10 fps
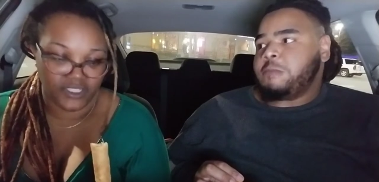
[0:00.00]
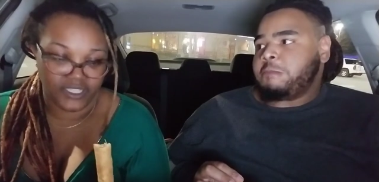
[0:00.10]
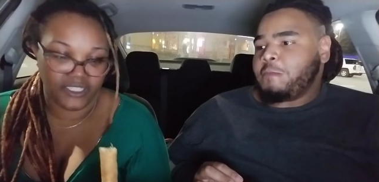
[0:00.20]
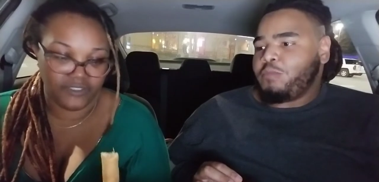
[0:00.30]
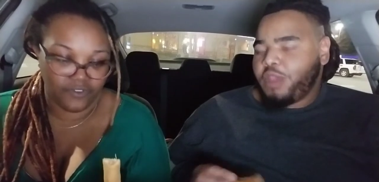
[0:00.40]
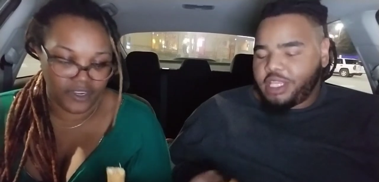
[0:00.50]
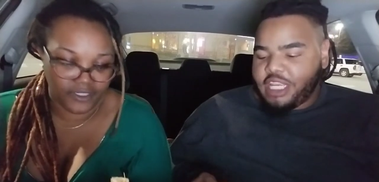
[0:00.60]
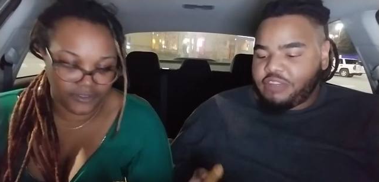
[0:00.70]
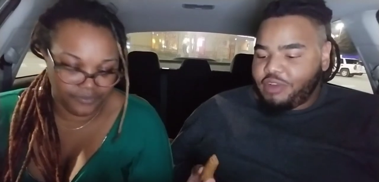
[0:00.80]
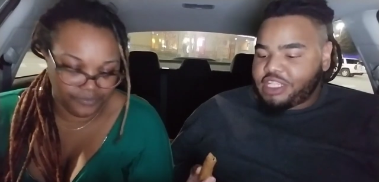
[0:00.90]
Speaker 1: It tastes fresh. It
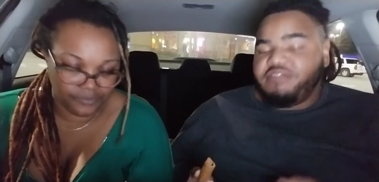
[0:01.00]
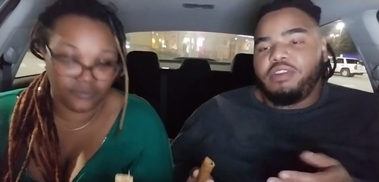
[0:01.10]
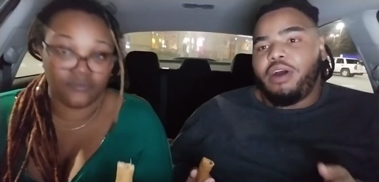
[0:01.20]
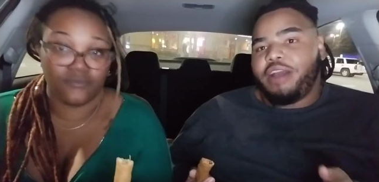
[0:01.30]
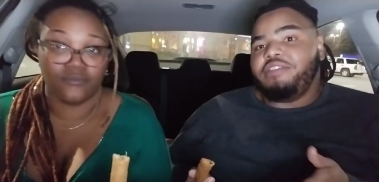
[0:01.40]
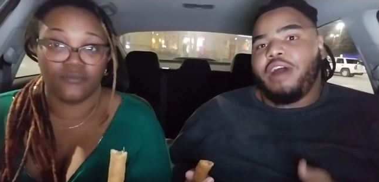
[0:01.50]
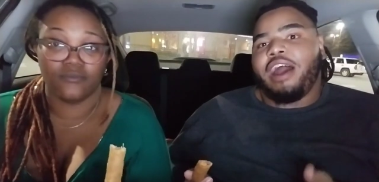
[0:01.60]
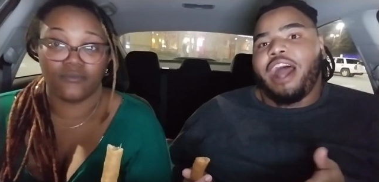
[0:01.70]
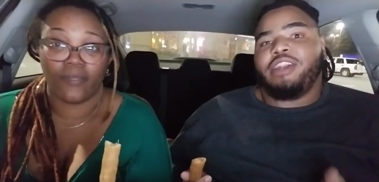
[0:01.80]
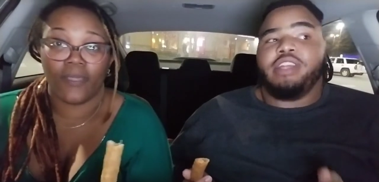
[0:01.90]
tastes fresh. Even though, I know I,
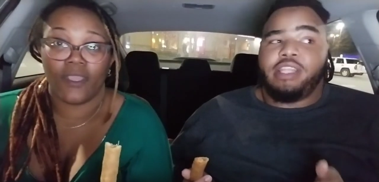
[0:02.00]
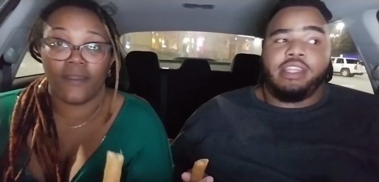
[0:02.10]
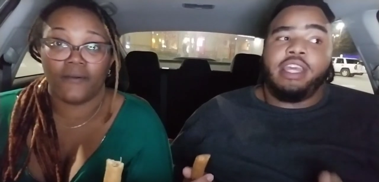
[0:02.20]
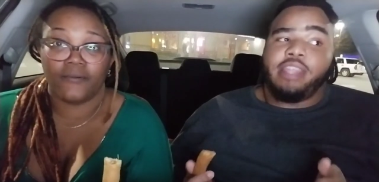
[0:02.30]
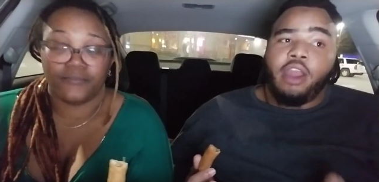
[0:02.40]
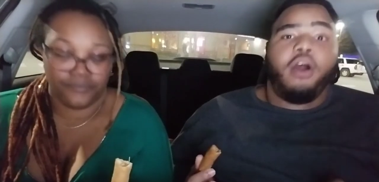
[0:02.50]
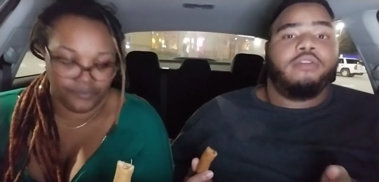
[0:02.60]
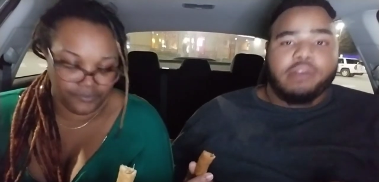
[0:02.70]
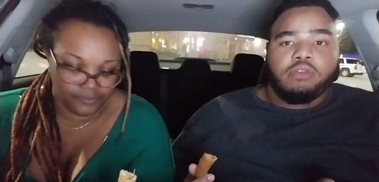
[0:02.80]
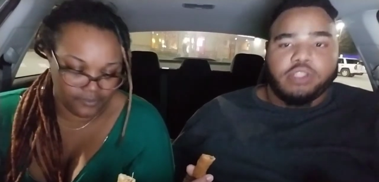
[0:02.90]
I know that, they are
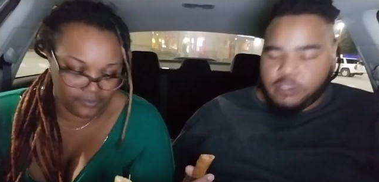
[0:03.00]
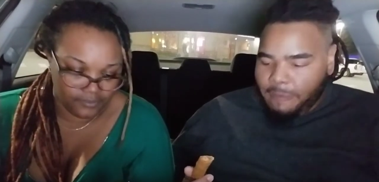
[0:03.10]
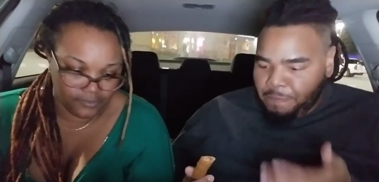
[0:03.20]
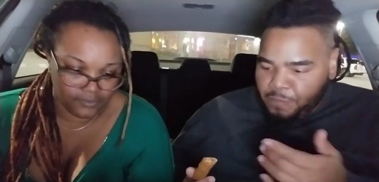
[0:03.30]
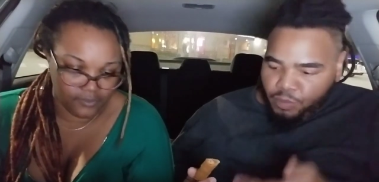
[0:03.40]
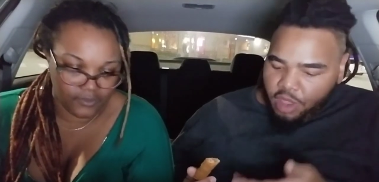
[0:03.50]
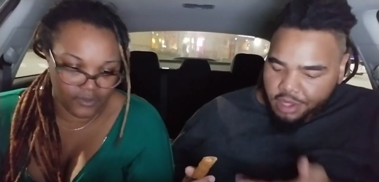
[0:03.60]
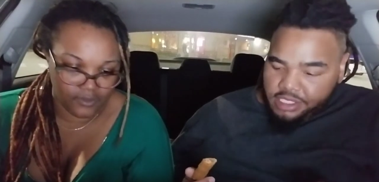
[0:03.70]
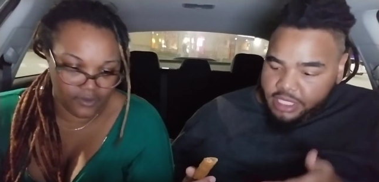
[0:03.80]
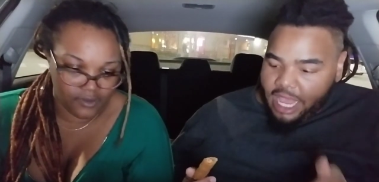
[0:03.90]
frozen,
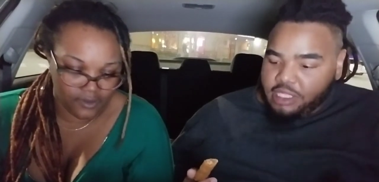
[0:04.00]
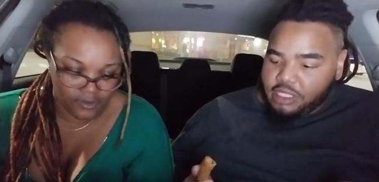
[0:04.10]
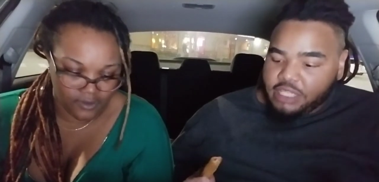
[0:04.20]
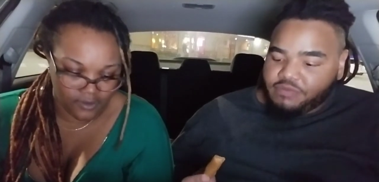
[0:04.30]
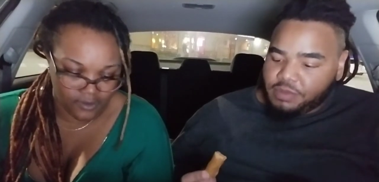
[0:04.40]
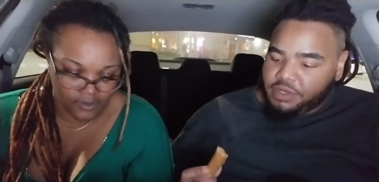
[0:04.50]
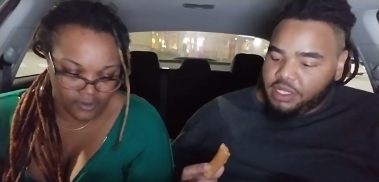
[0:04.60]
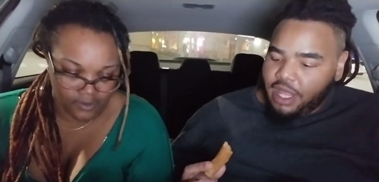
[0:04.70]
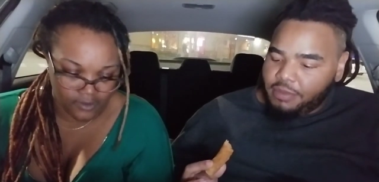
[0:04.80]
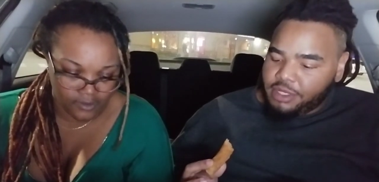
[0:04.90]
they actually taste pretty
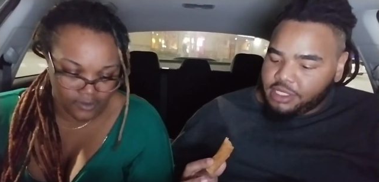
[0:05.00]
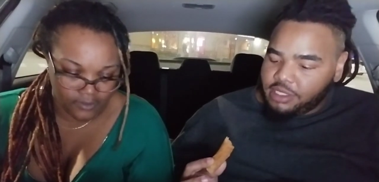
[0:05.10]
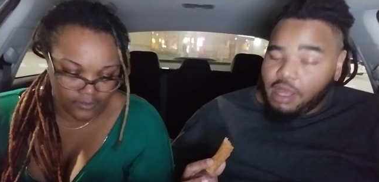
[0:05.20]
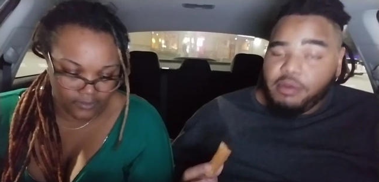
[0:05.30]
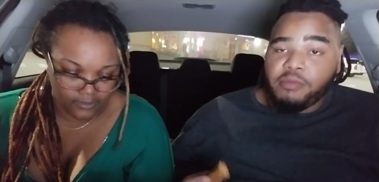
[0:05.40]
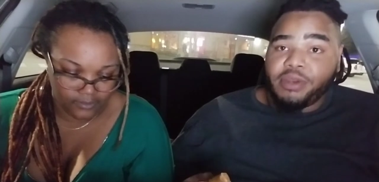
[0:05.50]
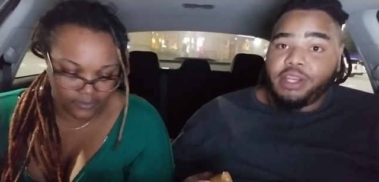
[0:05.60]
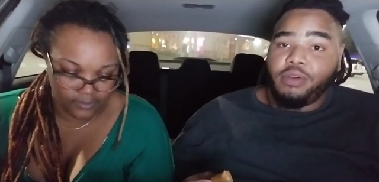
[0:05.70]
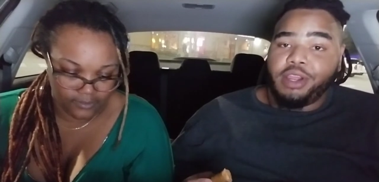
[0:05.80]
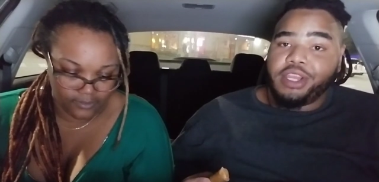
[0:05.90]
damn good. I mean, pretty
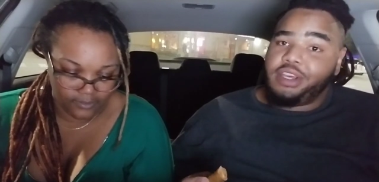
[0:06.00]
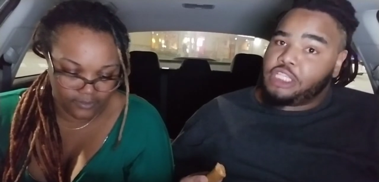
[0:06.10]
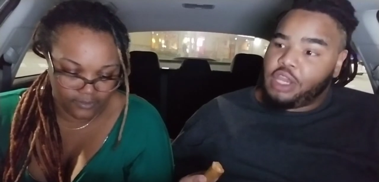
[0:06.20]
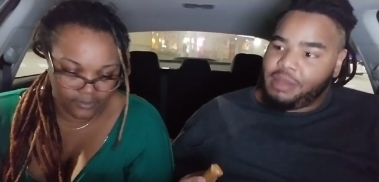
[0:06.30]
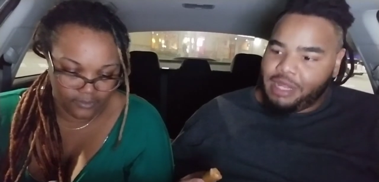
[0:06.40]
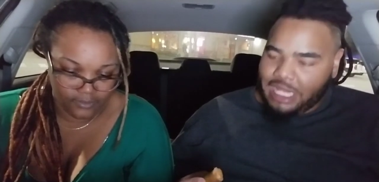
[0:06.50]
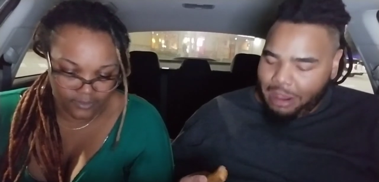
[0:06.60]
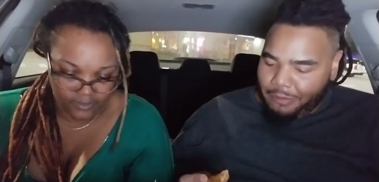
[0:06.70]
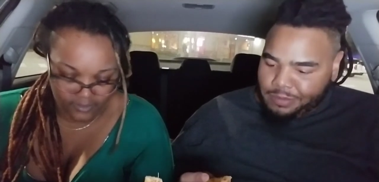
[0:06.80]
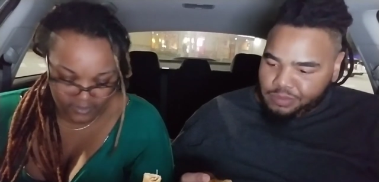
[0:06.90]
darn good. Sorry about
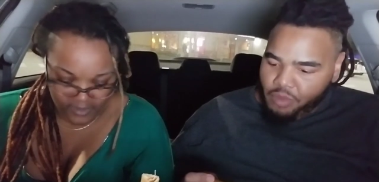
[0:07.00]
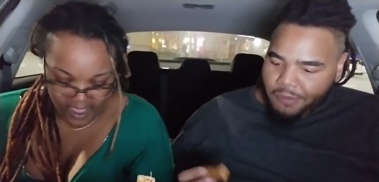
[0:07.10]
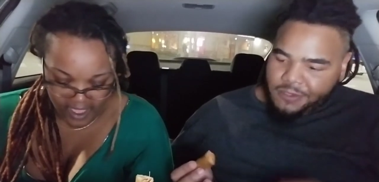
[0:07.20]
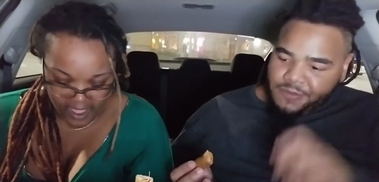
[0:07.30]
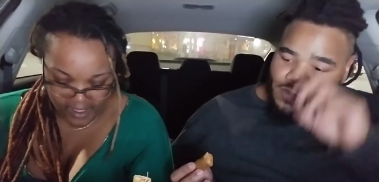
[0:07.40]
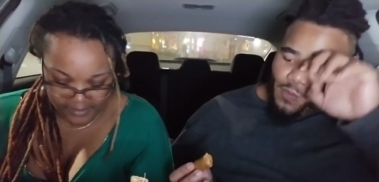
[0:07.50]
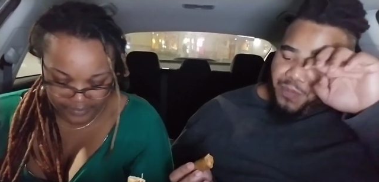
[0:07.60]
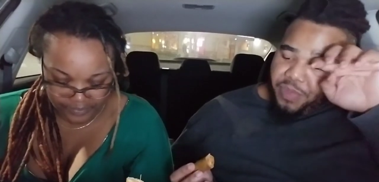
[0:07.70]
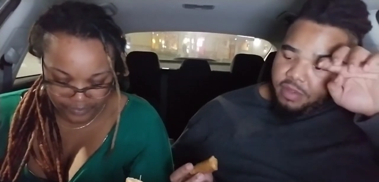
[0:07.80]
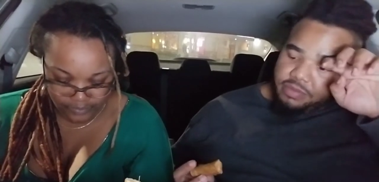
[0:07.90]
that.
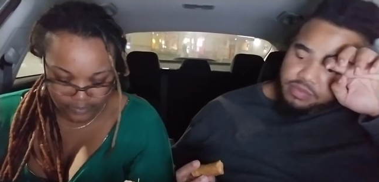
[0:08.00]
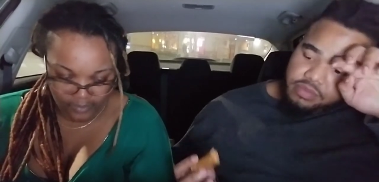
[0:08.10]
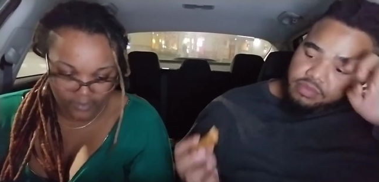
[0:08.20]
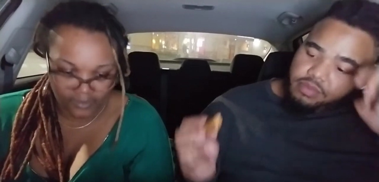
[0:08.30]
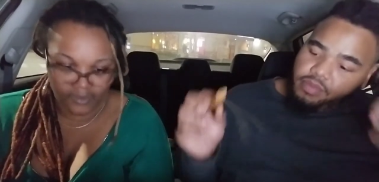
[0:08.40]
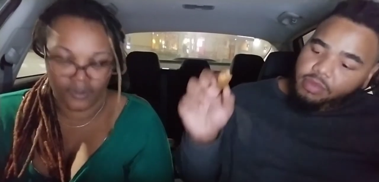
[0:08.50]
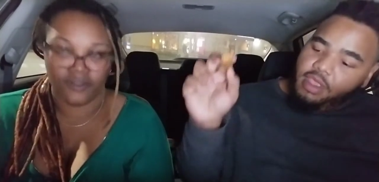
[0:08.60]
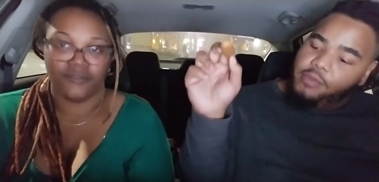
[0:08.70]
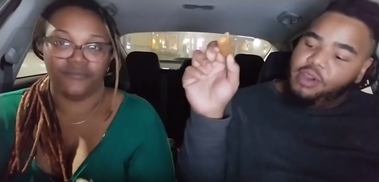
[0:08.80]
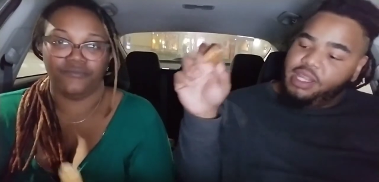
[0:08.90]
Uh,
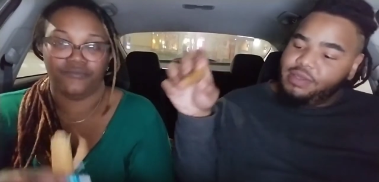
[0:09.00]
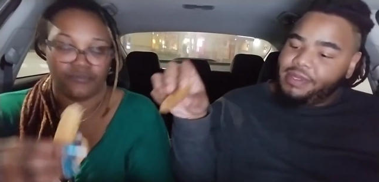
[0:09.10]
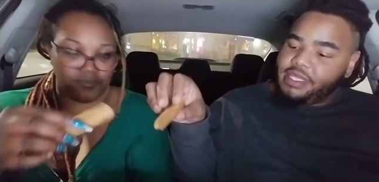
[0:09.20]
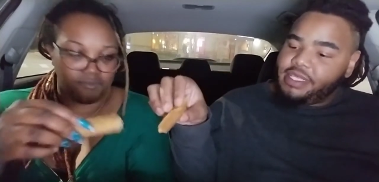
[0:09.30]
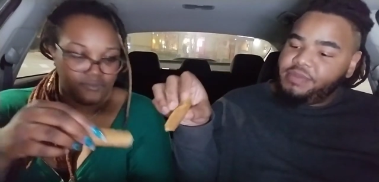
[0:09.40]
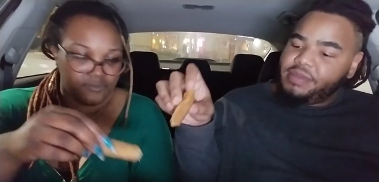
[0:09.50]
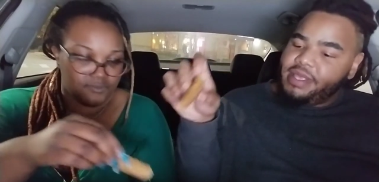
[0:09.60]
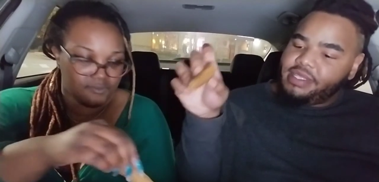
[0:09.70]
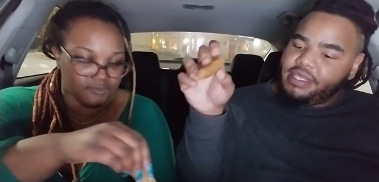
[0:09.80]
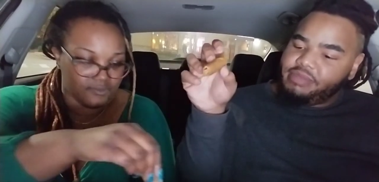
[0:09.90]
I'm going else with cheese. Let me take that cheese,